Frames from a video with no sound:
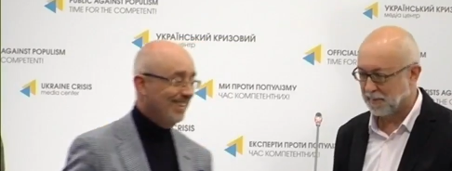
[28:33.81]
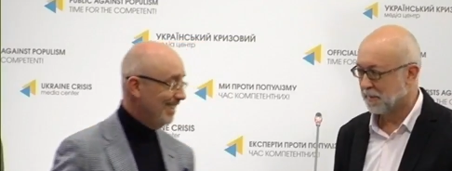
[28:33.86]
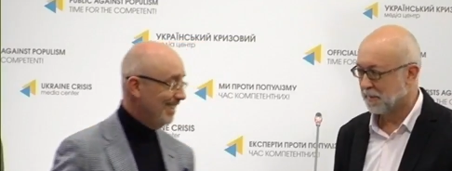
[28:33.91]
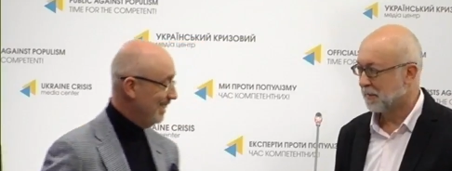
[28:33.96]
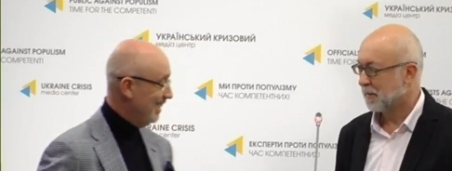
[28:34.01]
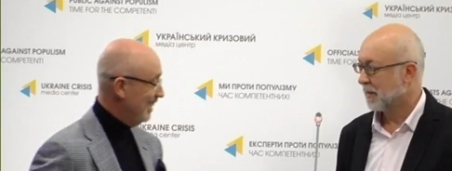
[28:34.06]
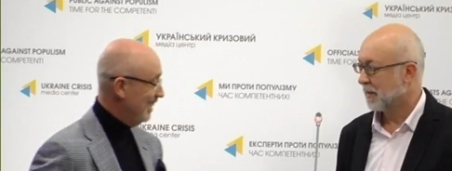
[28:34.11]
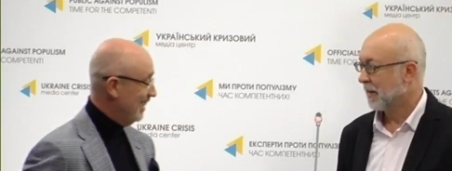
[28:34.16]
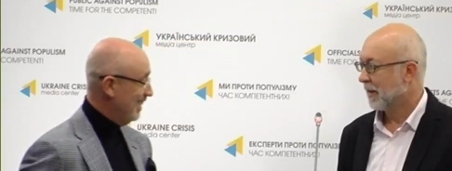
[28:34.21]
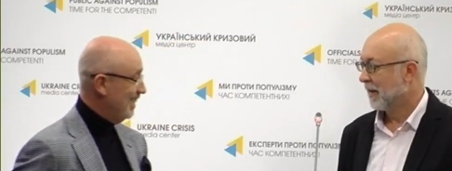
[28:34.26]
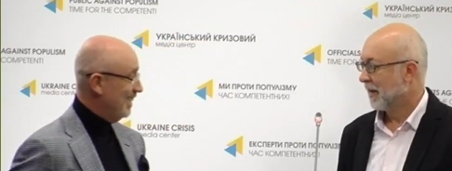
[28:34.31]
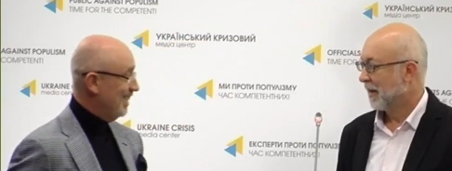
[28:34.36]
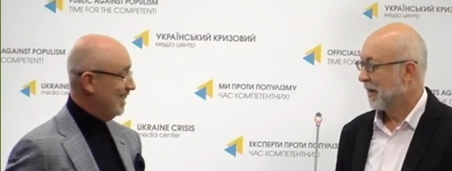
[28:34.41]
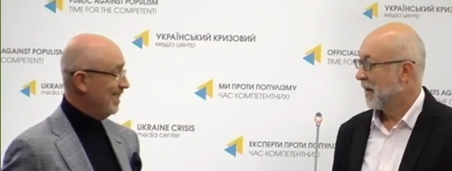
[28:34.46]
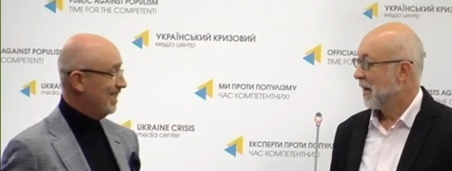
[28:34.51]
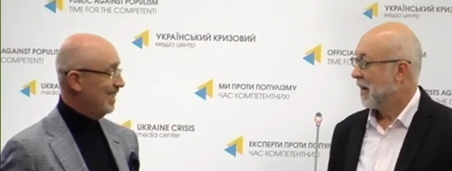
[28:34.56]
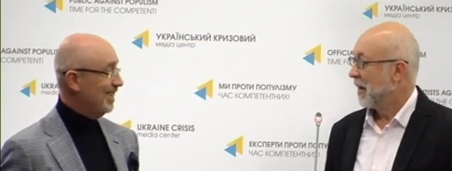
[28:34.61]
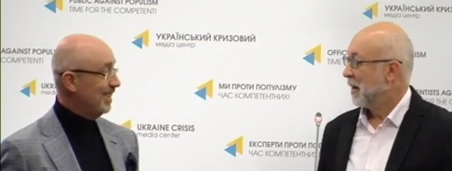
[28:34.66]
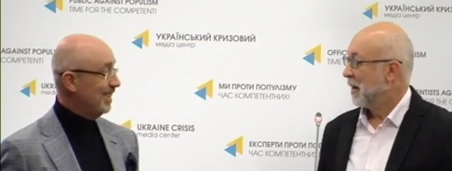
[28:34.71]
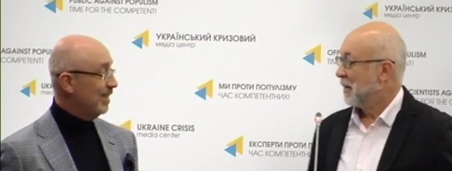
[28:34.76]
Speaker 1: get to know
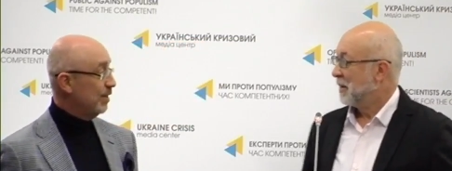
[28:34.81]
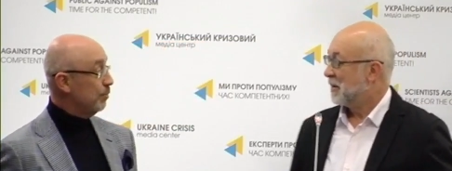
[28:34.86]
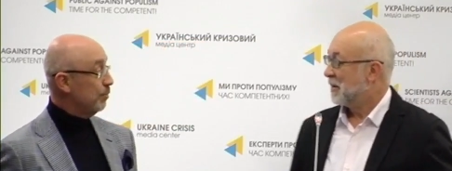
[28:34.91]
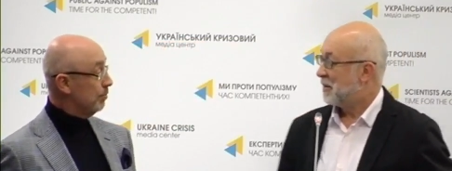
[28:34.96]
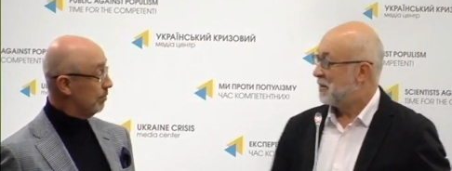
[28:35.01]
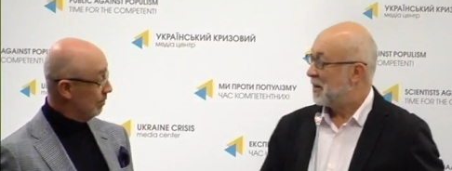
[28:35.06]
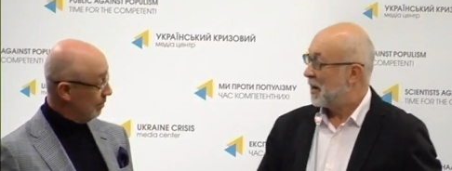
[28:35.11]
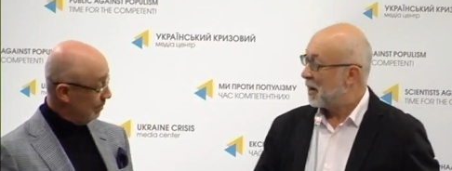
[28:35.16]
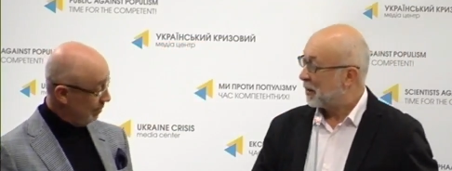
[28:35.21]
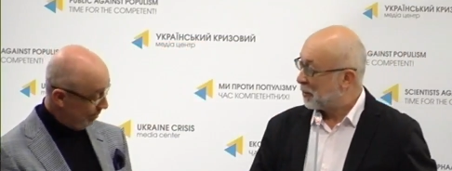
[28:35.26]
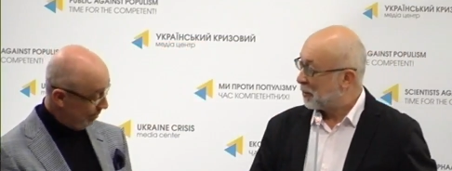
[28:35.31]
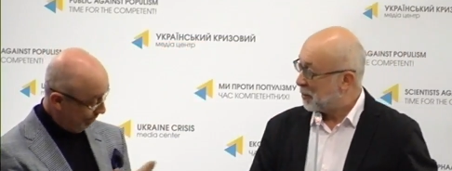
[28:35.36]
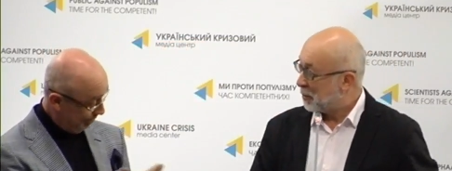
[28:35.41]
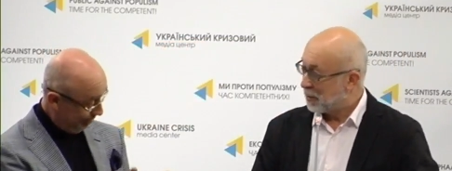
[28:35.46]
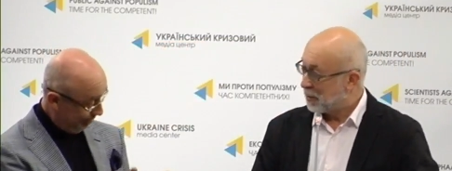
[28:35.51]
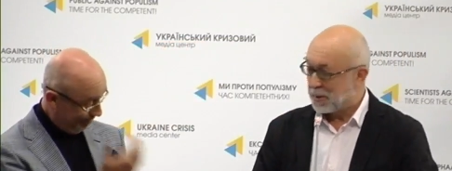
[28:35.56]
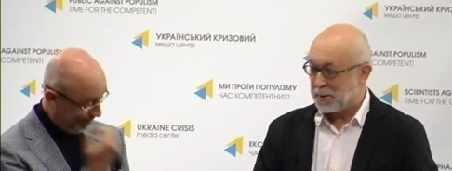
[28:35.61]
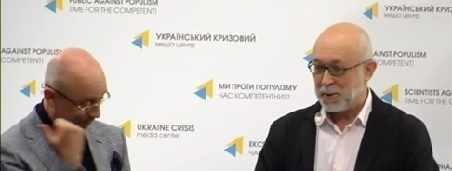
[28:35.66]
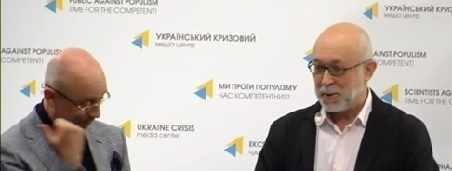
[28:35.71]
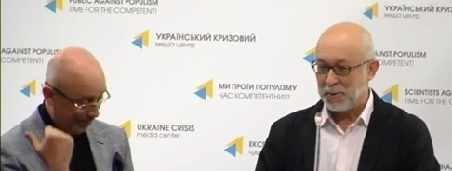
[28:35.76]
about that. So the
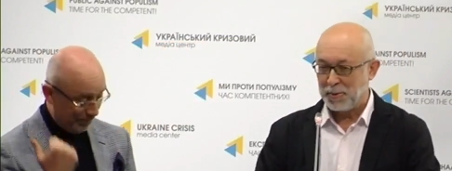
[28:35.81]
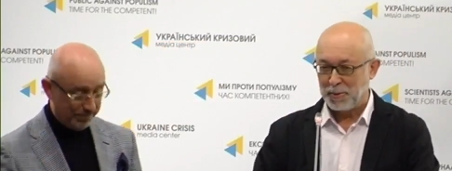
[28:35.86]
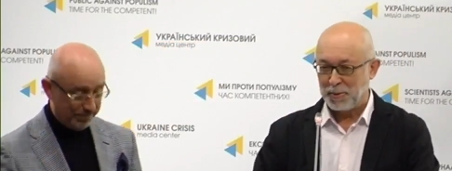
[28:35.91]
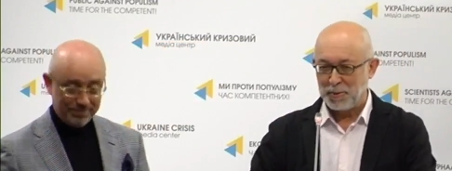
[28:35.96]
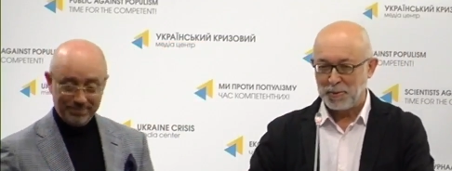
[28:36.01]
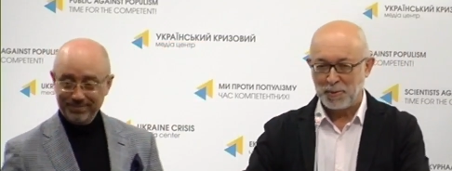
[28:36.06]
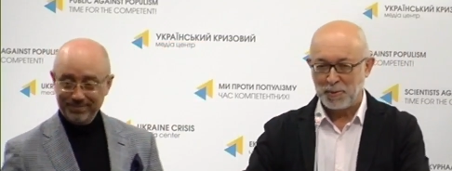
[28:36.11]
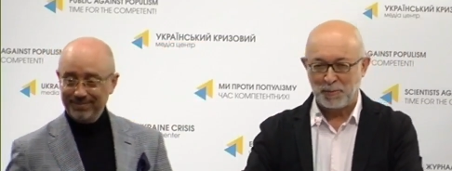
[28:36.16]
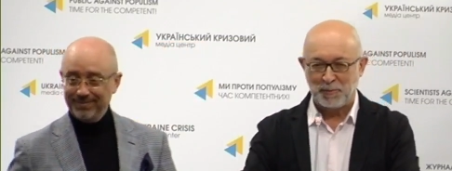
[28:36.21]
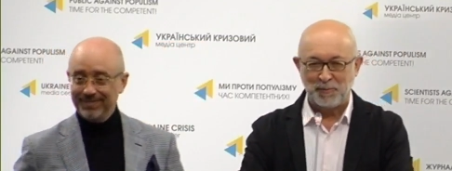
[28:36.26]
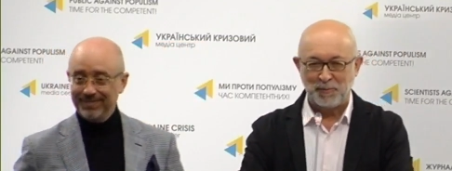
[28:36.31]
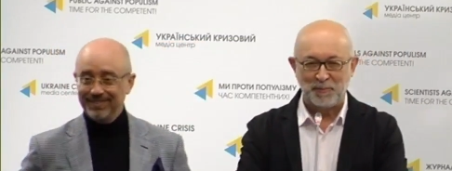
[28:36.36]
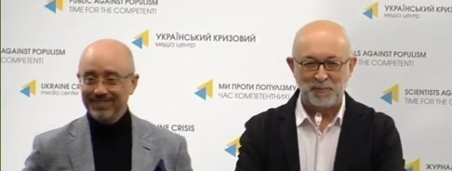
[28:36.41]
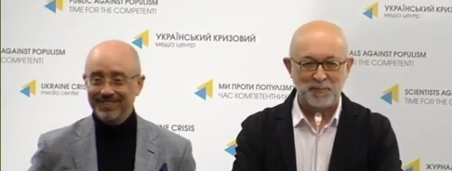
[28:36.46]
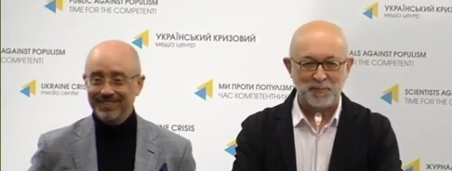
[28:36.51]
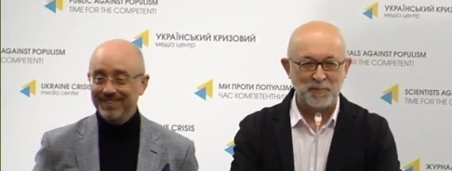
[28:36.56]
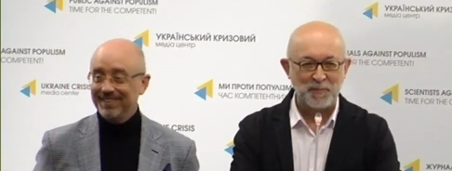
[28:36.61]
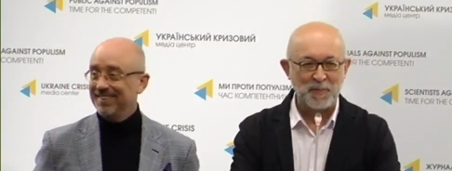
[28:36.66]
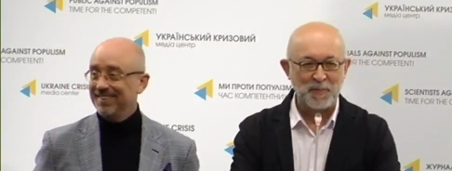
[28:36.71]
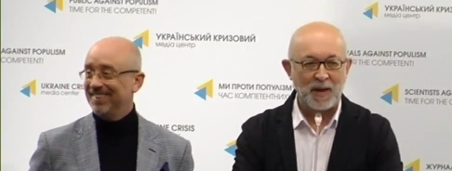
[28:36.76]
official address is
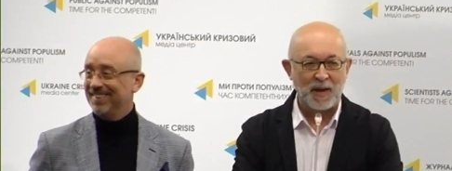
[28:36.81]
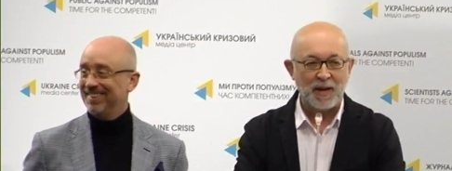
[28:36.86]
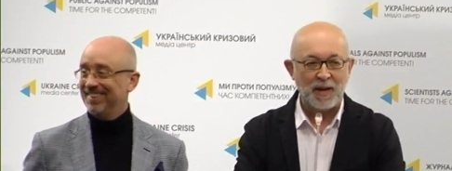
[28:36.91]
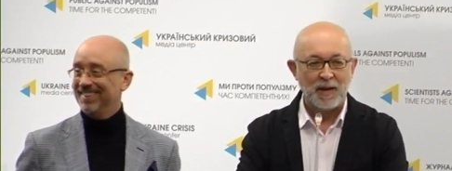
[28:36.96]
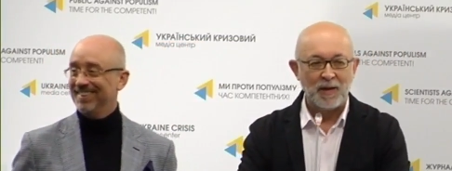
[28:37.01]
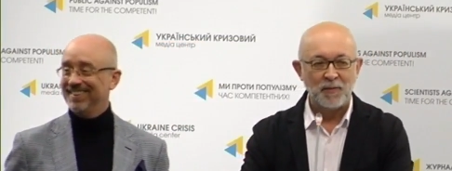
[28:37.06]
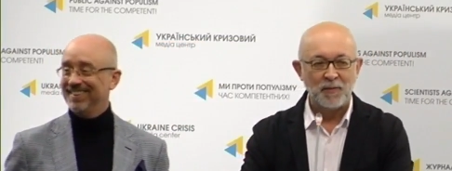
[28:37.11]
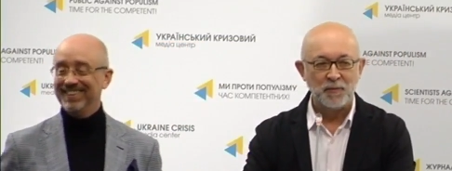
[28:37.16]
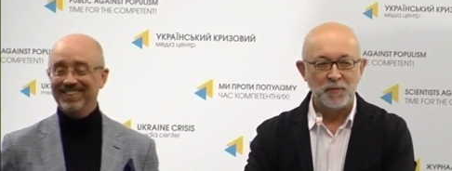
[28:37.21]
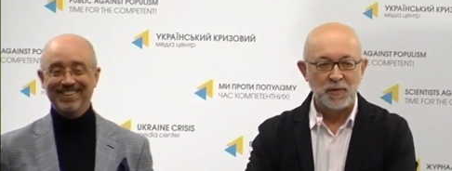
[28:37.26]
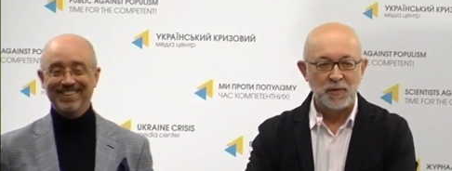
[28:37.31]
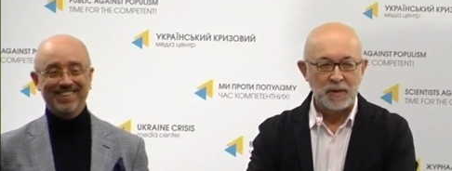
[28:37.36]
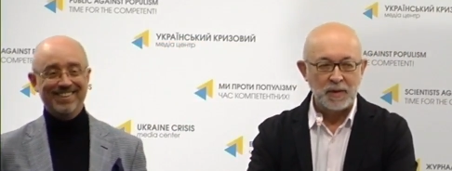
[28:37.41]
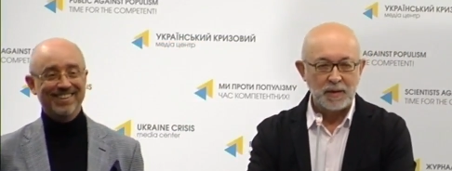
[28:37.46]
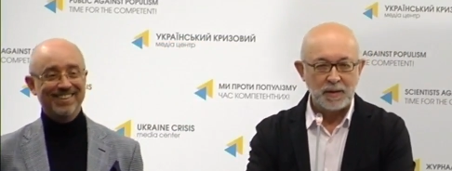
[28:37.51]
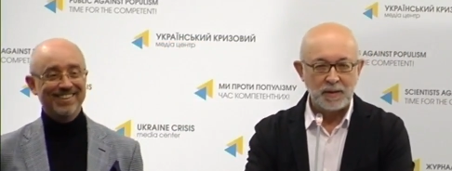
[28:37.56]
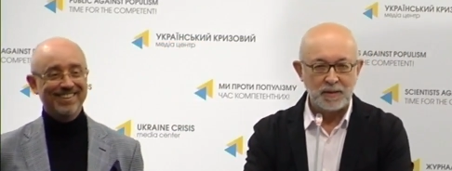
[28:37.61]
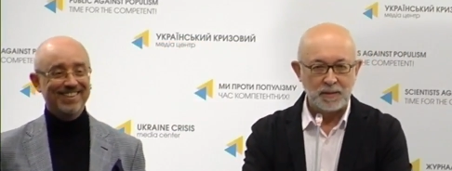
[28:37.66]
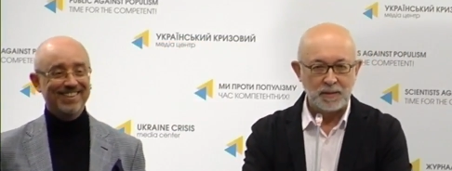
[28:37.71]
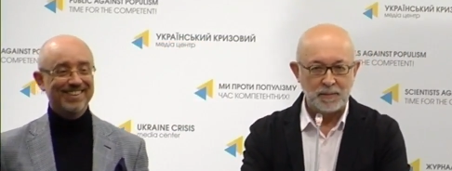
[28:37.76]
the Constitution
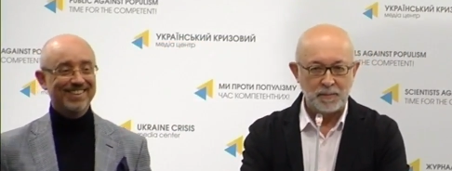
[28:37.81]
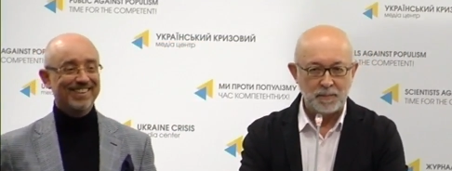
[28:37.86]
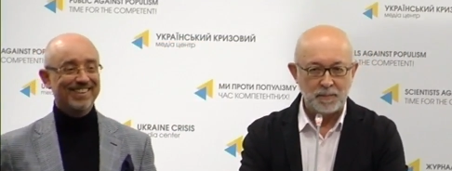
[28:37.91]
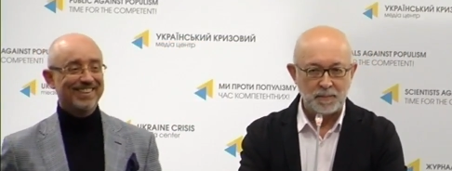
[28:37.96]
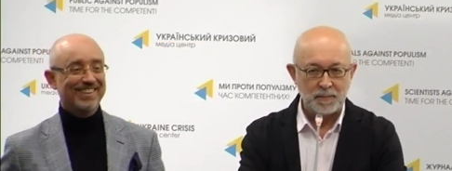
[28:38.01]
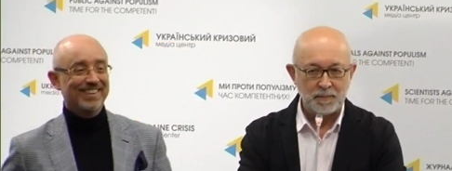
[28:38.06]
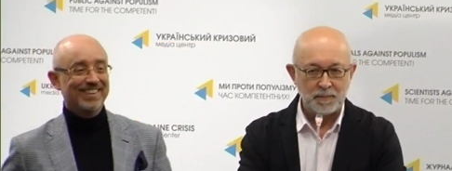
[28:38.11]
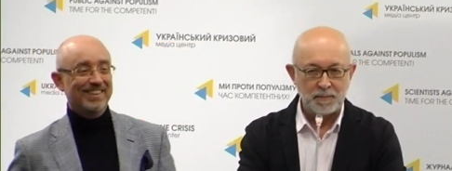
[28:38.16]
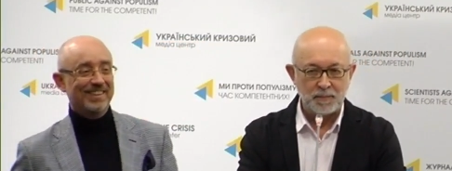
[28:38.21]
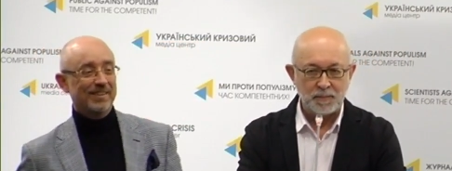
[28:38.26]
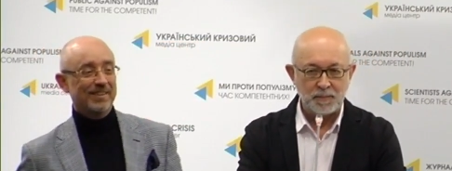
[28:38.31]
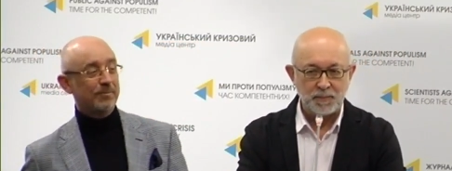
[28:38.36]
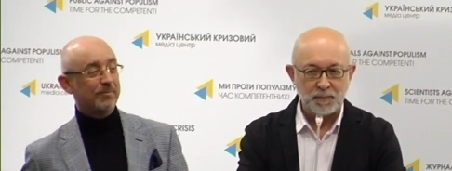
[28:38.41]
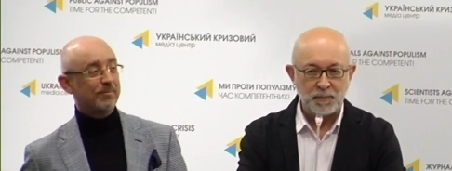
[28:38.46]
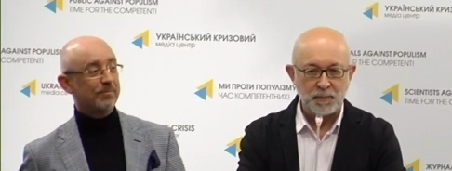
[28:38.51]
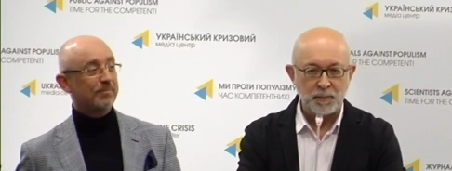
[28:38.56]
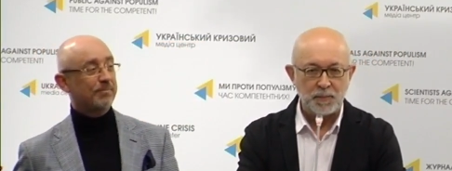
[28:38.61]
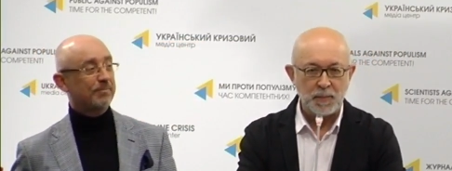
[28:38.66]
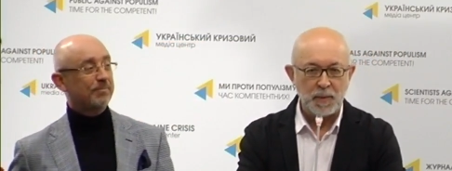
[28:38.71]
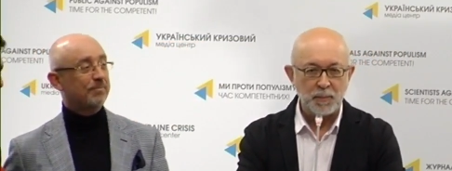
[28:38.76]
Square. Thank you,
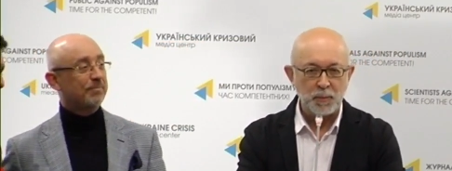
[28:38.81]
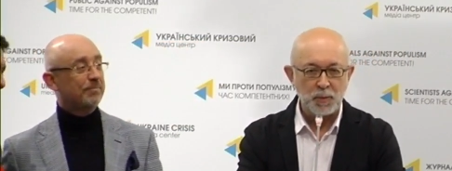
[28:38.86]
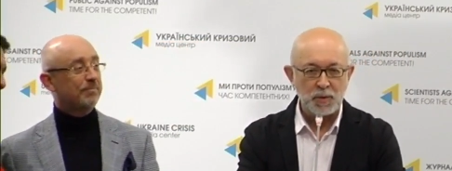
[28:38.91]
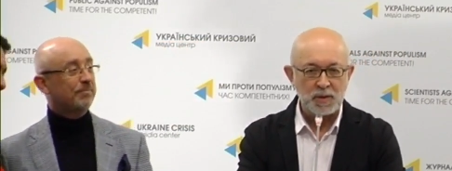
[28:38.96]
Sergei.